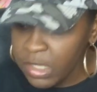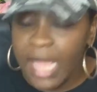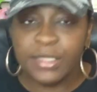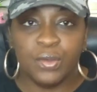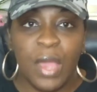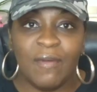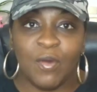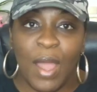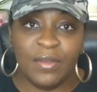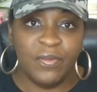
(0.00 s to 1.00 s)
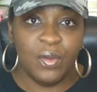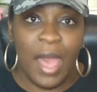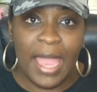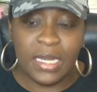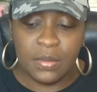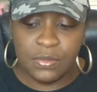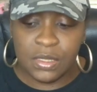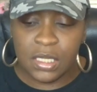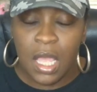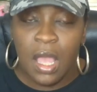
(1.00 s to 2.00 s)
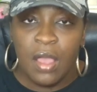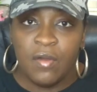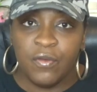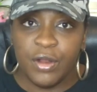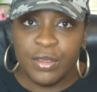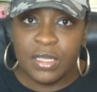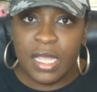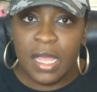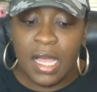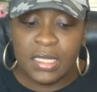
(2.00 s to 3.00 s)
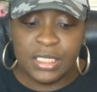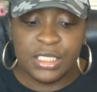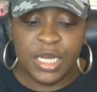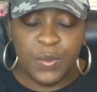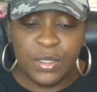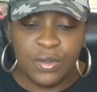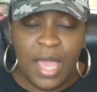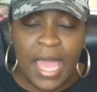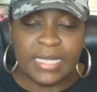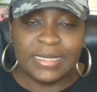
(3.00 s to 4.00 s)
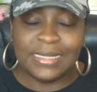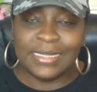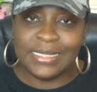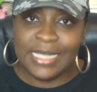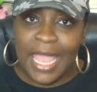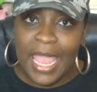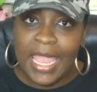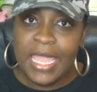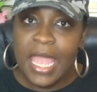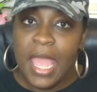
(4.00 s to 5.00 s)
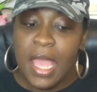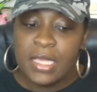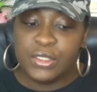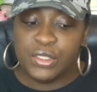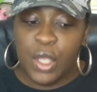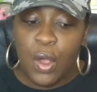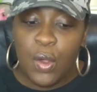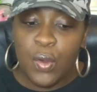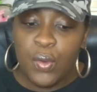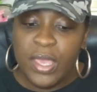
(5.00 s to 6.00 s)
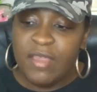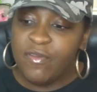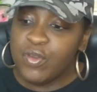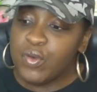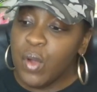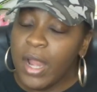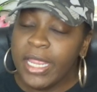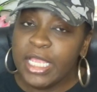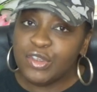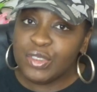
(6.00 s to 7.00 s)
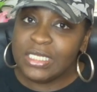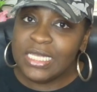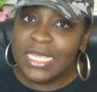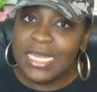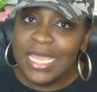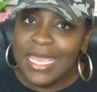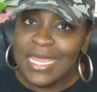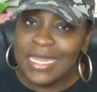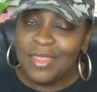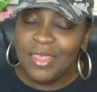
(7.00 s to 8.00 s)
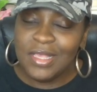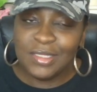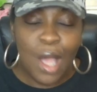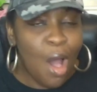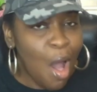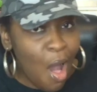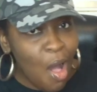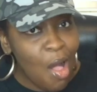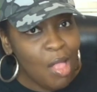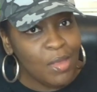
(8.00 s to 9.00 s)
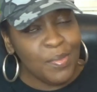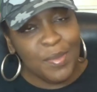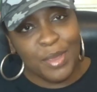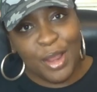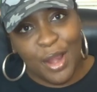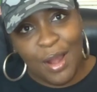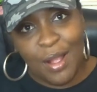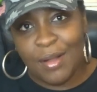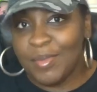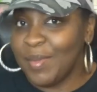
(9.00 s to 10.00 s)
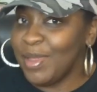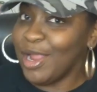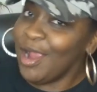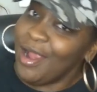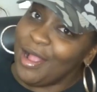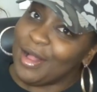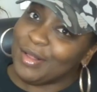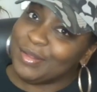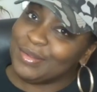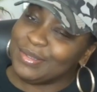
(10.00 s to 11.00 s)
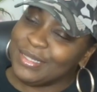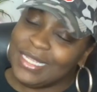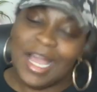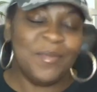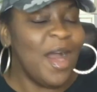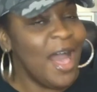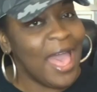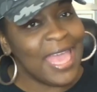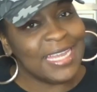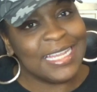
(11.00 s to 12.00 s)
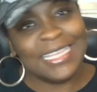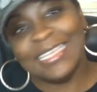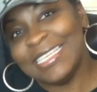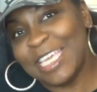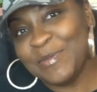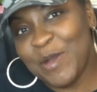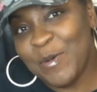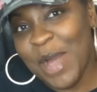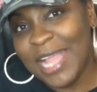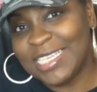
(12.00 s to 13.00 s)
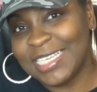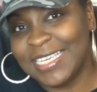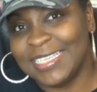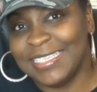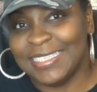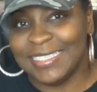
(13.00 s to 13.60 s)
I do have quite a few items for you uh, to share with you guys today. So if you are interested in this haul, baby girl, baby girl, then come on, keep on watching.